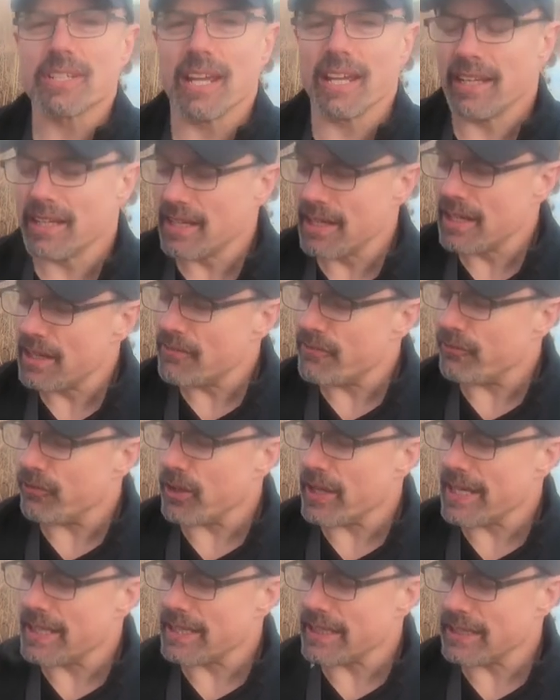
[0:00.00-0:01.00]
say,
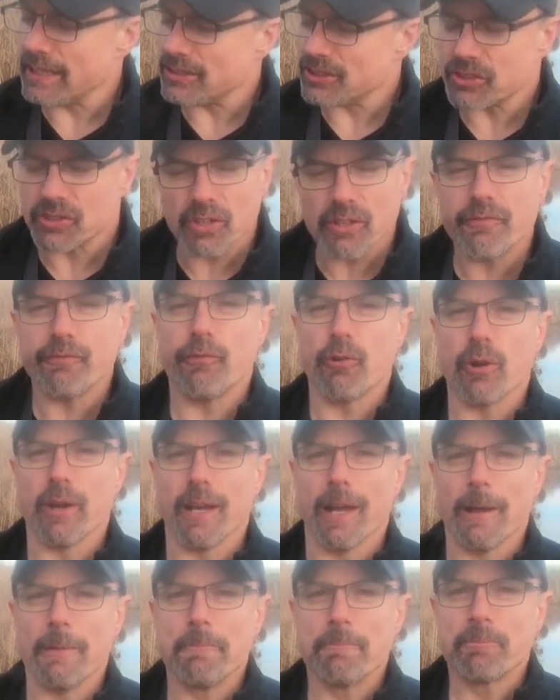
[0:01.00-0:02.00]
flaky. It's good for
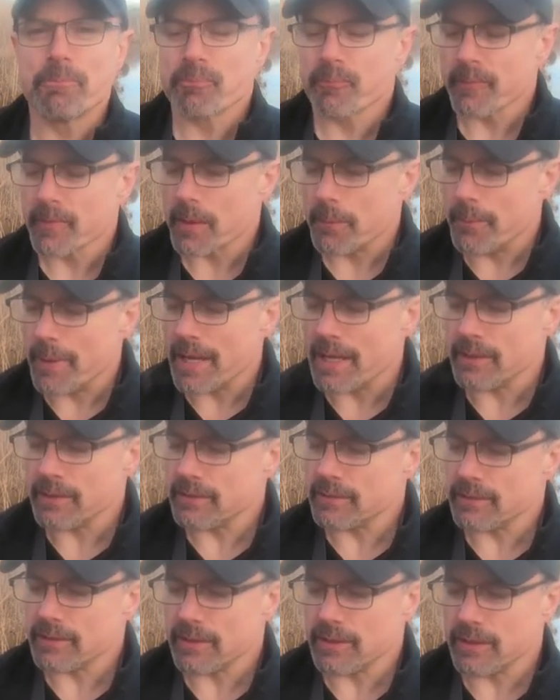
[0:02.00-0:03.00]
you. Man,
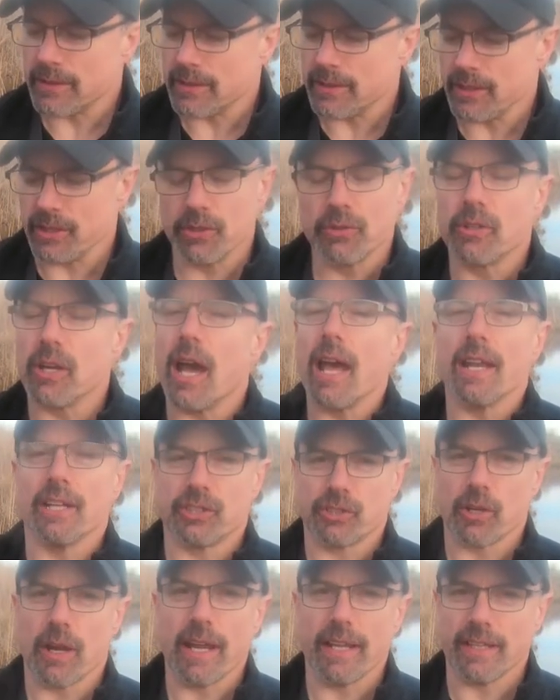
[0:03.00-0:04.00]
you got to
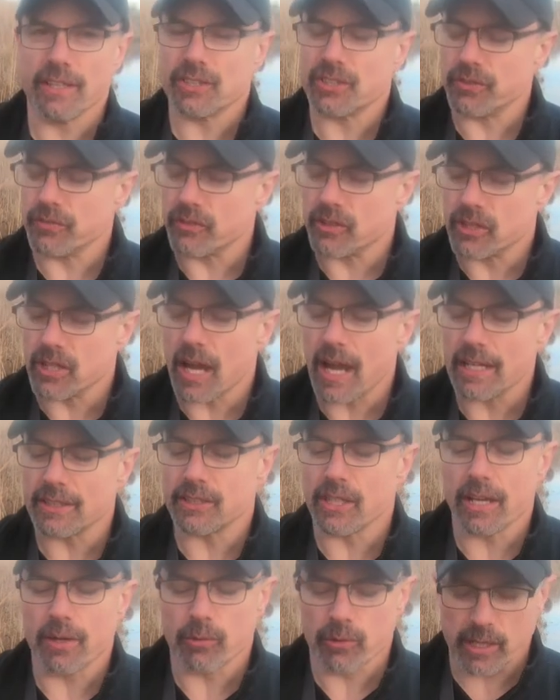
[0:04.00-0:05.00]
try this. You've got
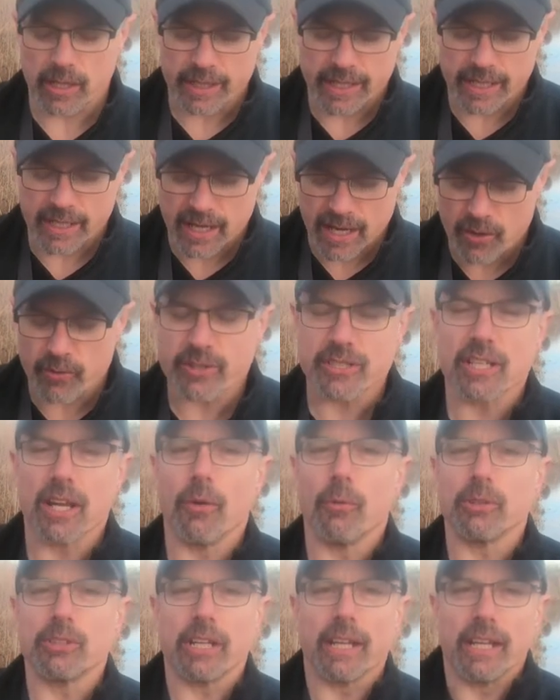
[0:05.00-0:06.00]
to. I, again, I always say, I
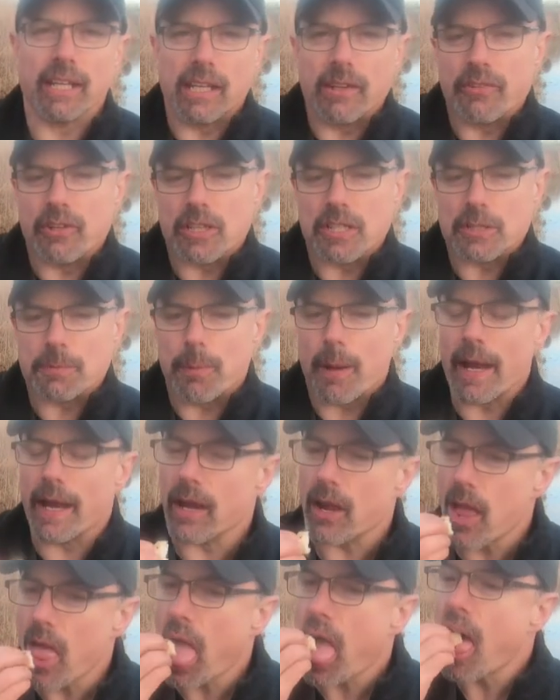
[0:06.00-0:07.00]
wish I could give you this
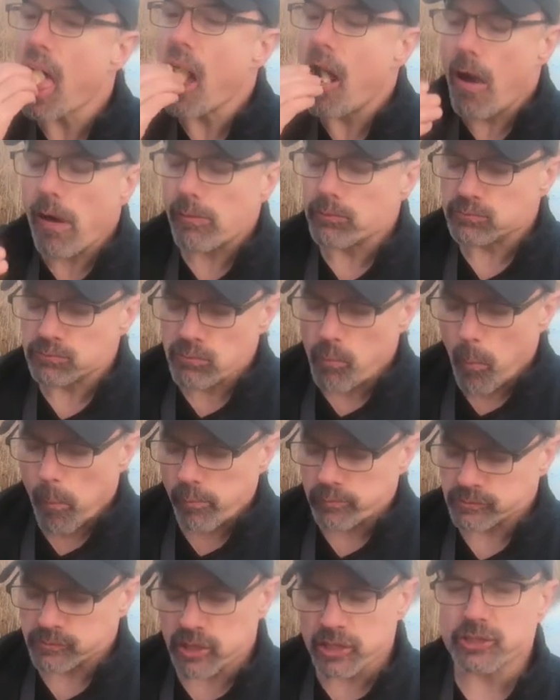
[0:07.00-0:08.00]
bite.
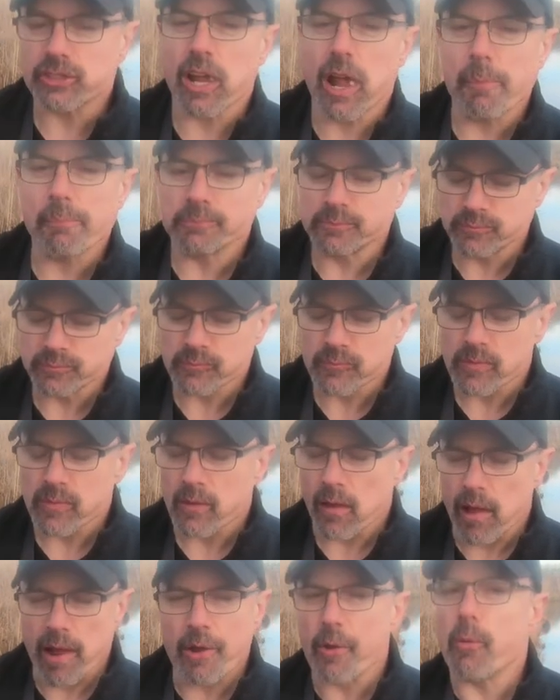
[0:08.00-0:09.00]
This time,
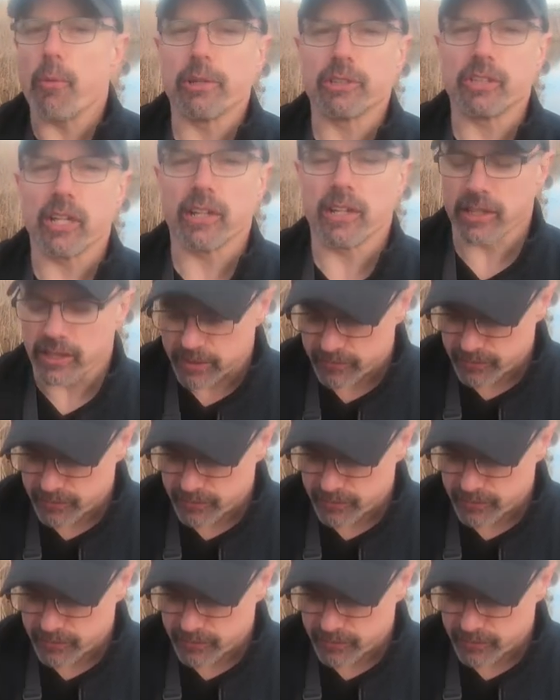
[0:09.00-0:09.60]
I don't wish I could